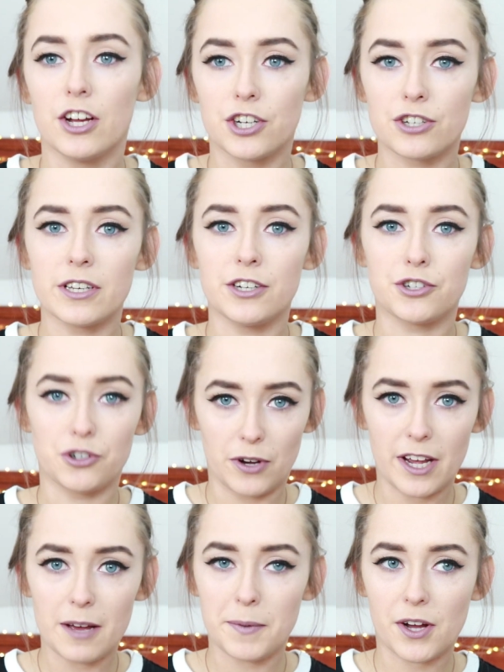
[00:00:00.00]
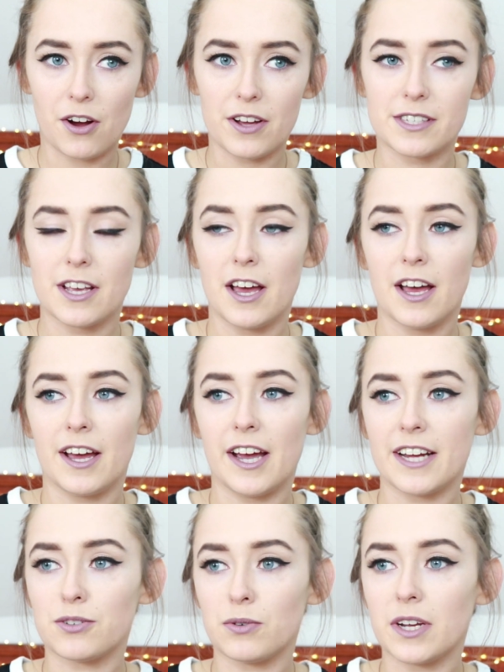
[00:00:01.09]
just enjoy it, because
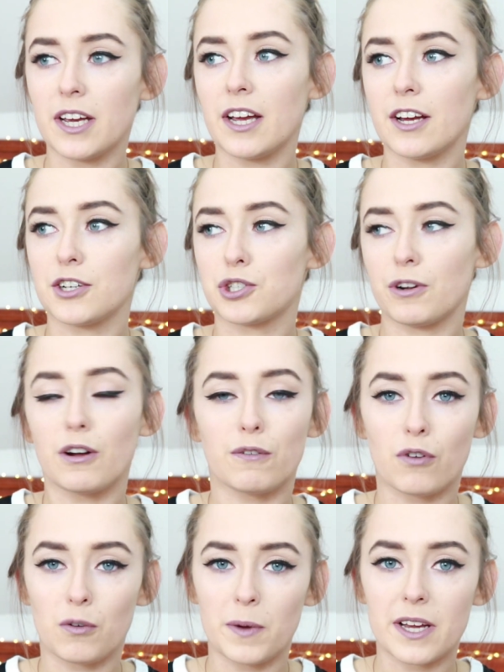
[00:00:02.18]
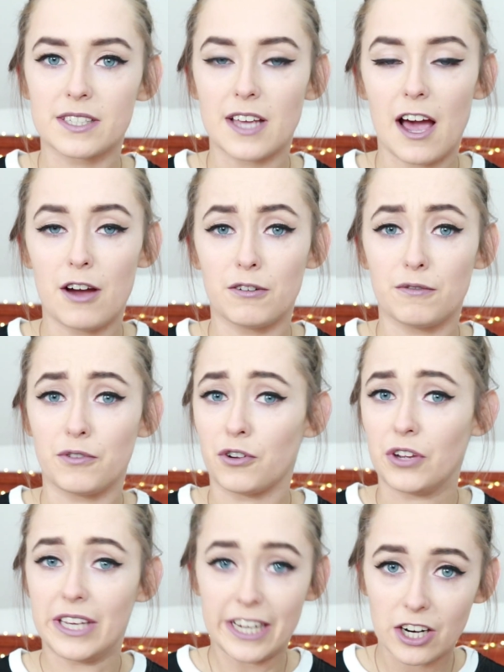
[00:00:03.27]
it's only 3 or 4 weeks out of your
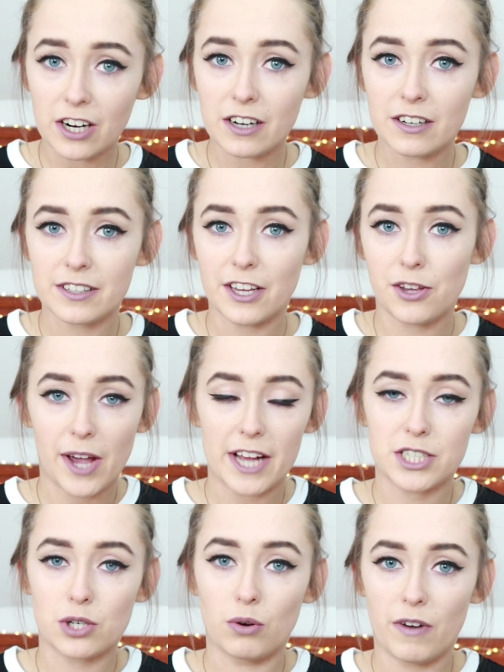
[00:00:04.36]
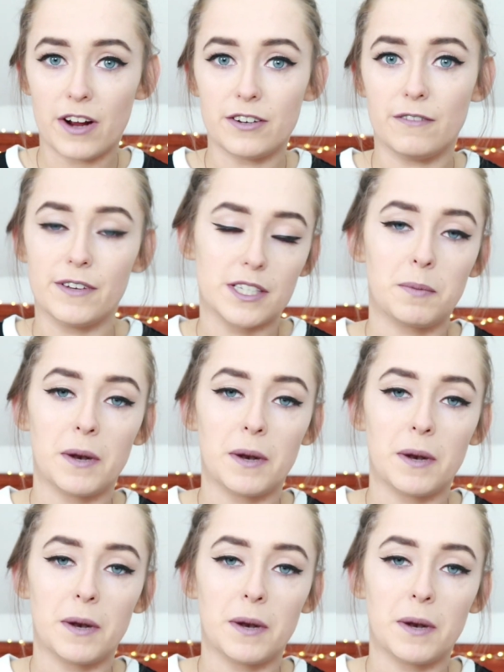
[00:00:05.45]
year that you get to go around and visit